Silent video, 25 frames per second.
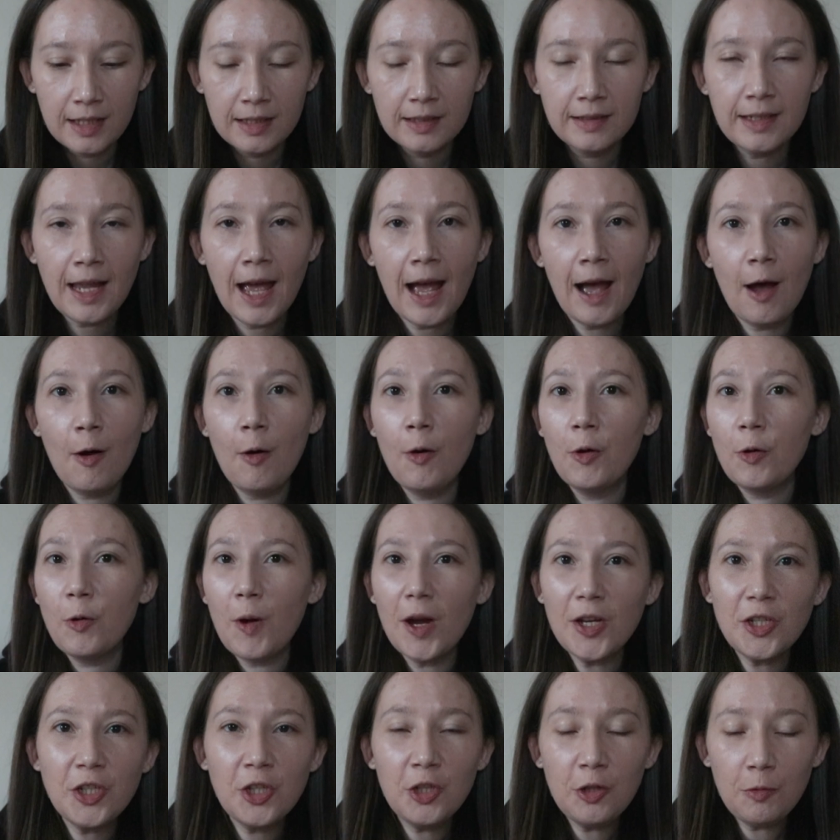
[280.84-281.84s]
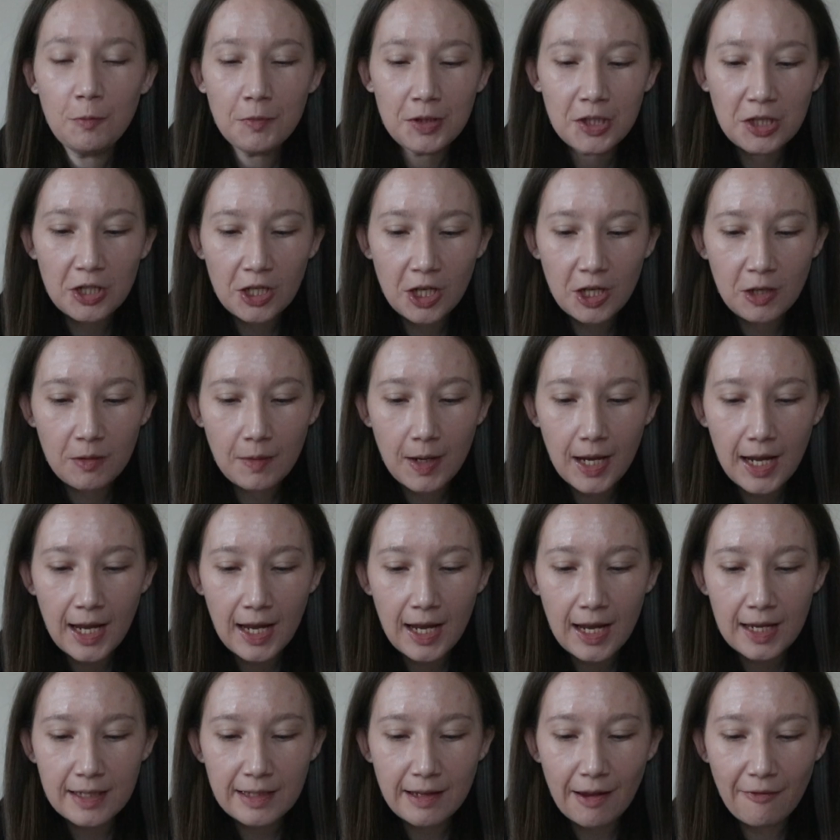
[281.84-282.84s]
Now, question number 2
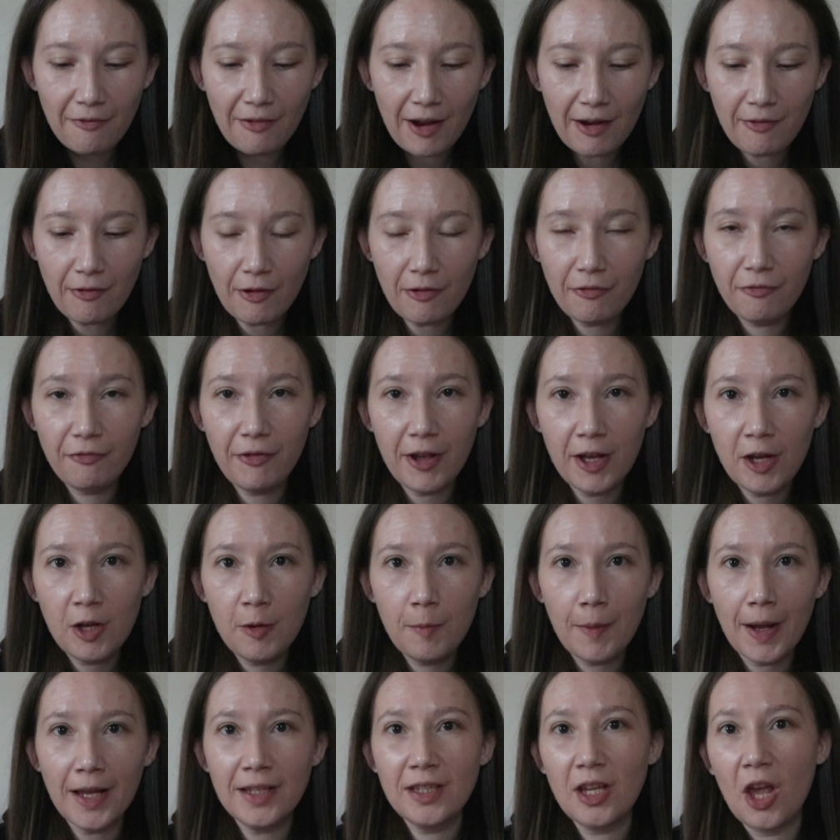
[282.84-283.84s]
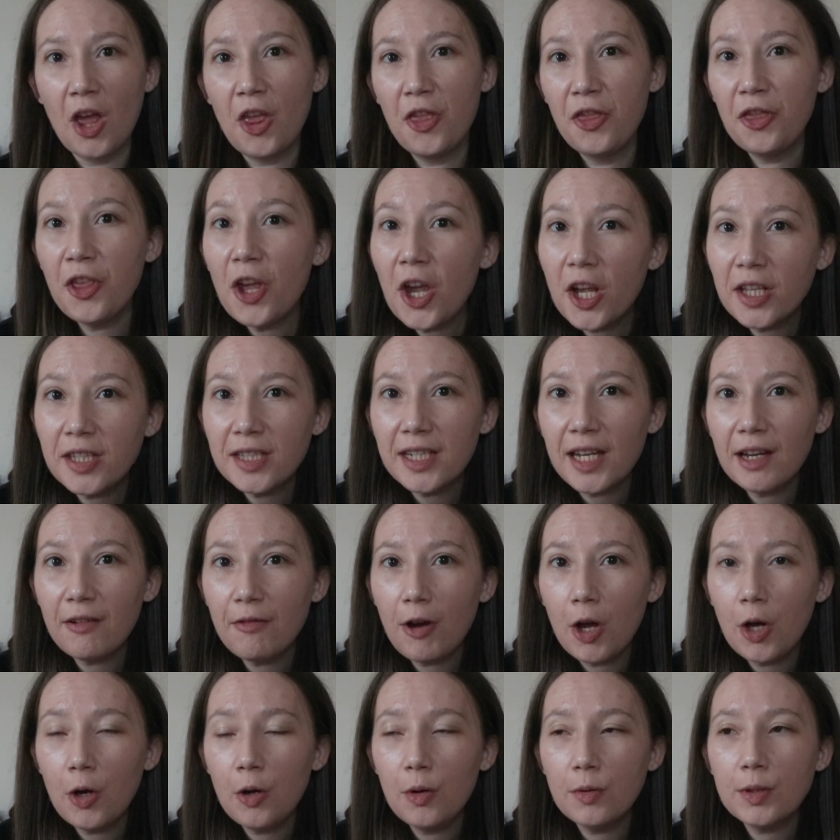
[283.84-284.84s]
is favourite film as a
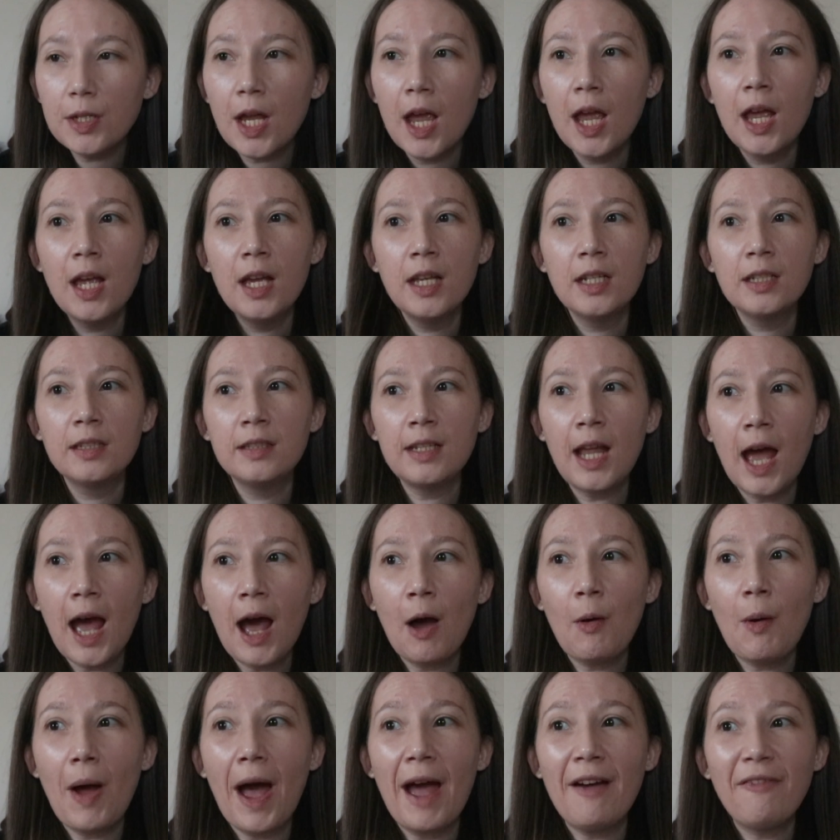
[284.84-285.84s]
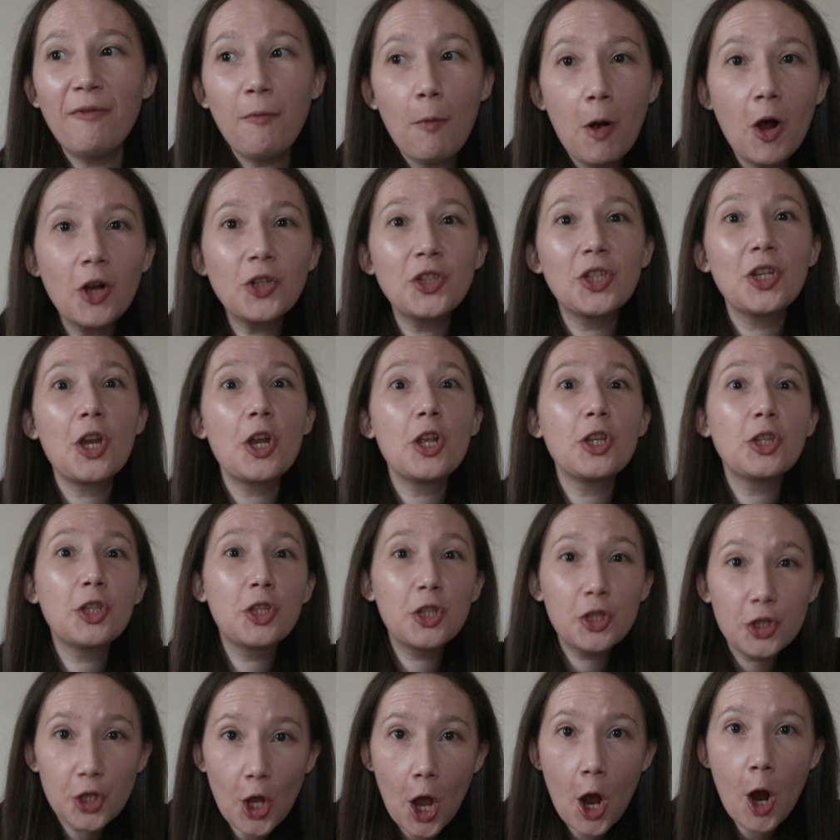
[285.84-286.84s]
30-year-old. Now, I've watched
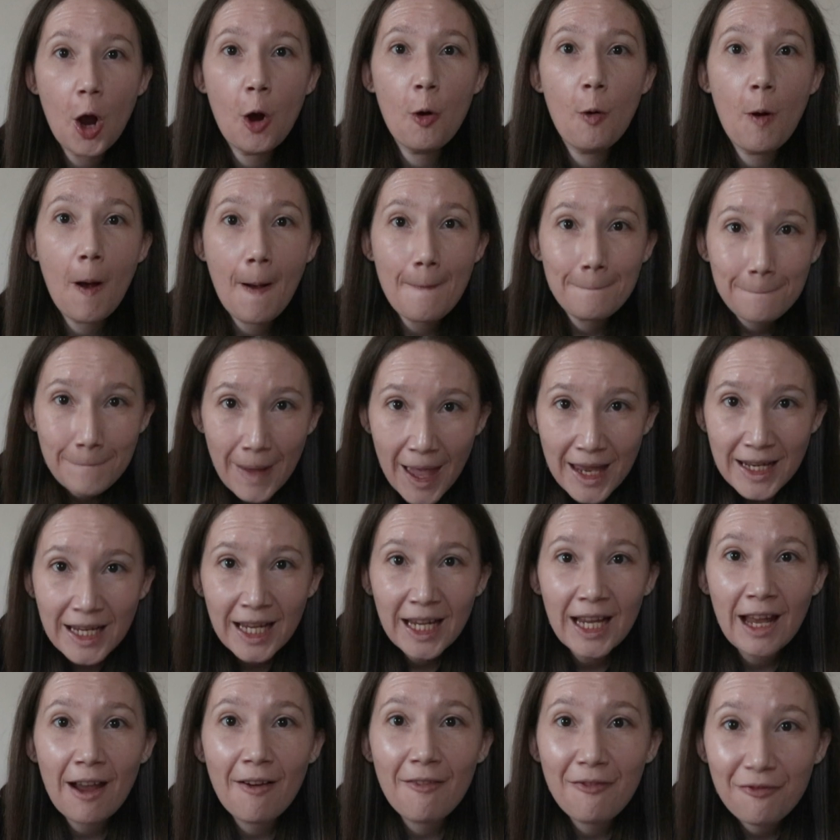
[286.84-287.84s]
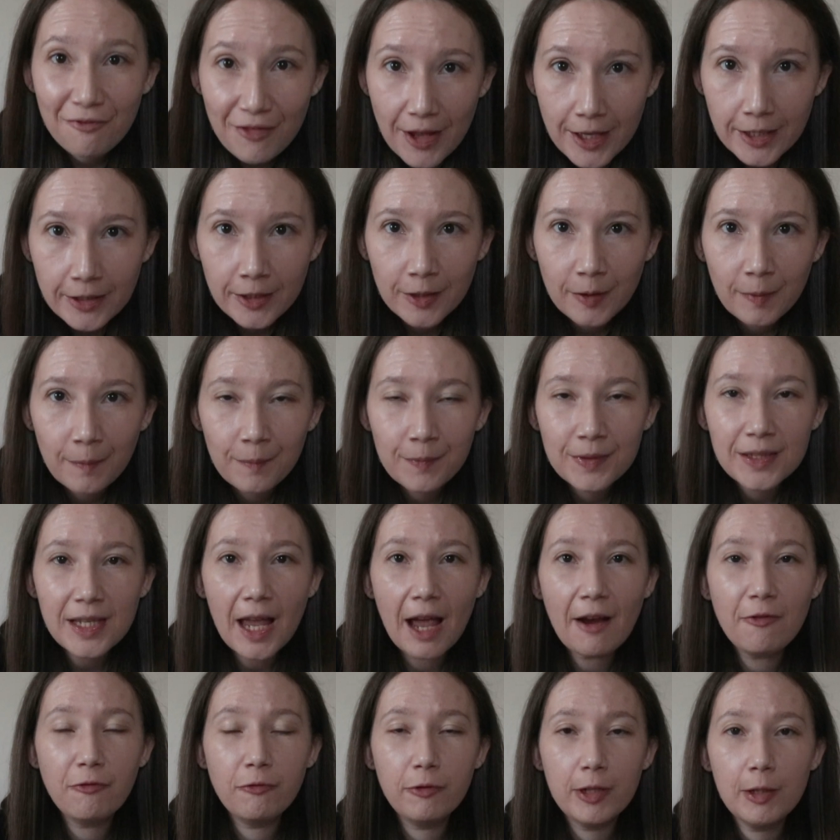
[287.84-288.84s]
so many films.
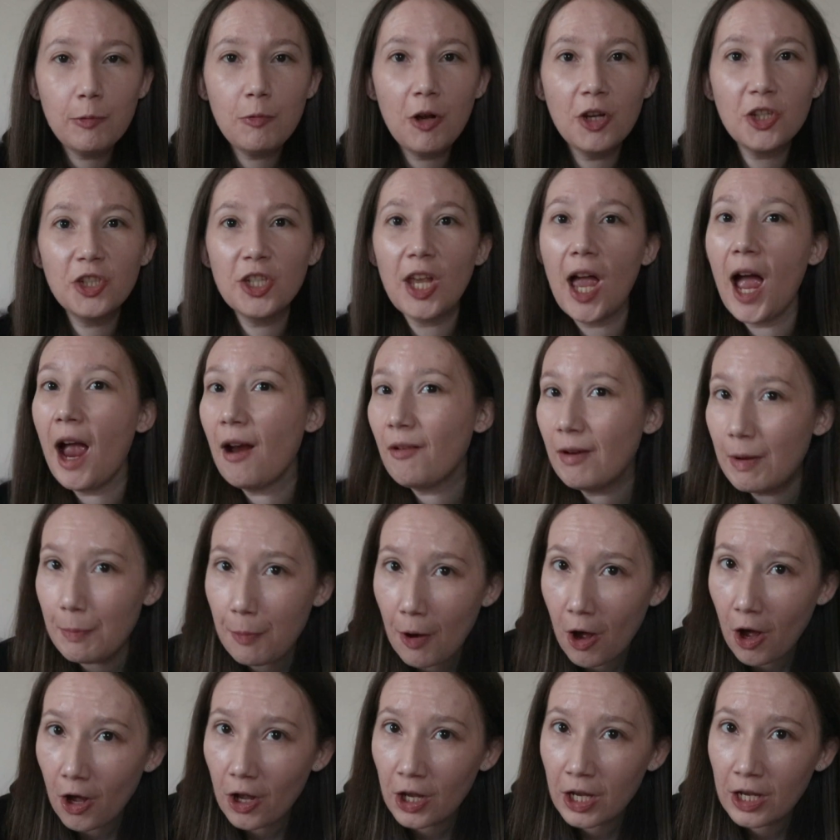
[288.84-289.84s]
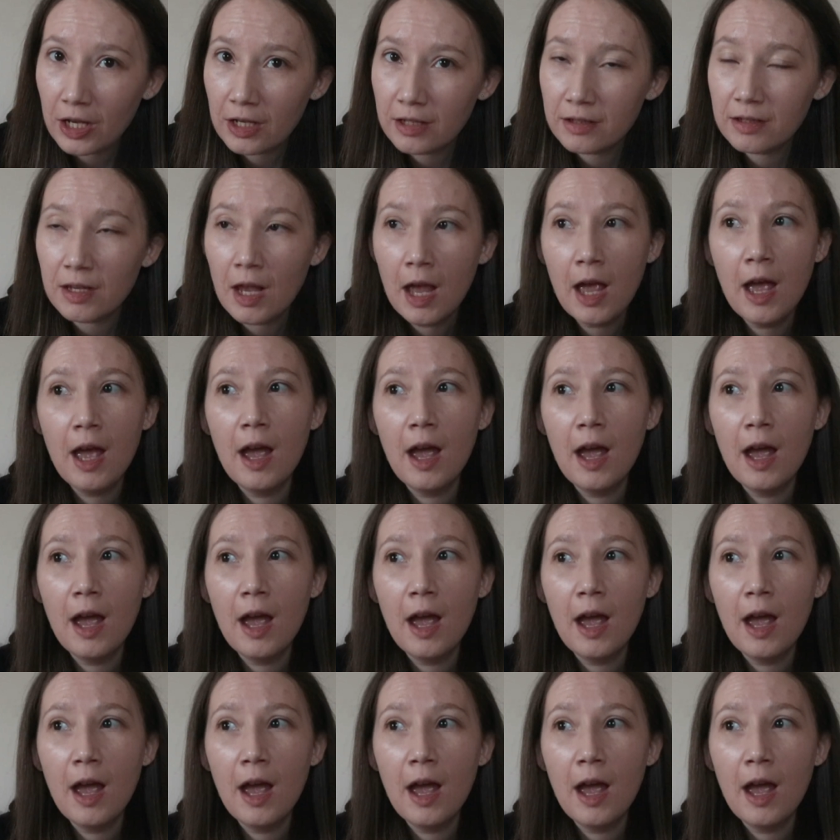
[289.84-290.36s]
I've rewatched Harry Potter's.